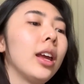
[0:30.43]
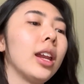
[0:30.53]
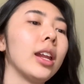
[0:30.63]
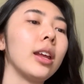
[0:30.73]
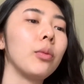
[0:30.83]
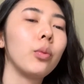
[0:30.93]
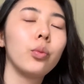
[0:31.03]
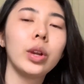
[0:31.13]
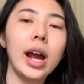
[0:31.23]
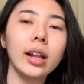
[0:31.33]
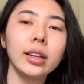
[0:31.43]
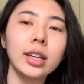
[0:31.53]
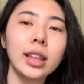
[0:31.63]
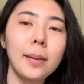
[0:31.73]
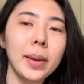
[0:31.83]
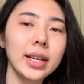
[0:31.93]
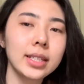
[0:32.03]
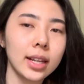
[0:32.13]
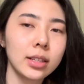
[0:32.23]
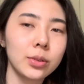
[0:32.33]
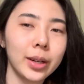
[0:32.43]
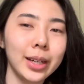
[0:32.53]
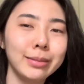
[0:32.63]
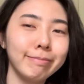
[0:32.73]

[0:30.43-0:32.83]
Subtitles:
in a reality that makes sense, right?